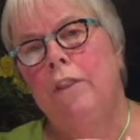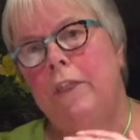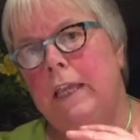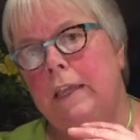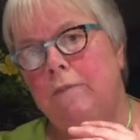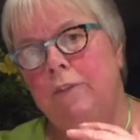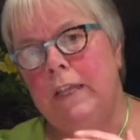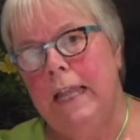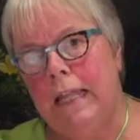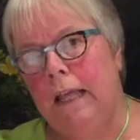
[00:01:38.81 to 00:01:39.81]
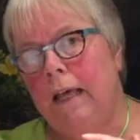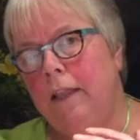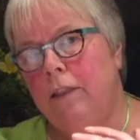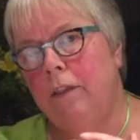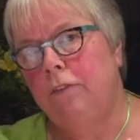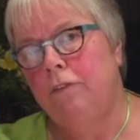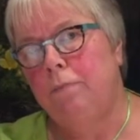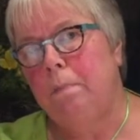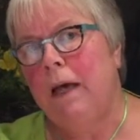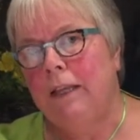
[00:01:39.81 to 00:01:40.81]
the vanilla and the
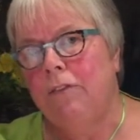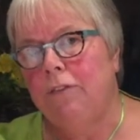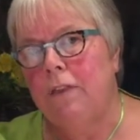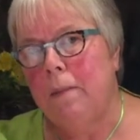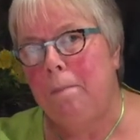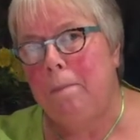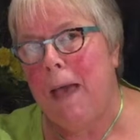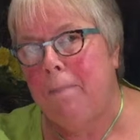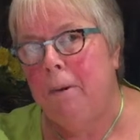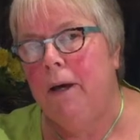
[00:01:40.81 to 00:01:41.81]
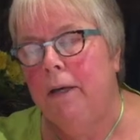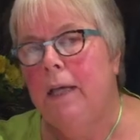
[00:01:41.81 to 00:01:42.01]
spice and the pepper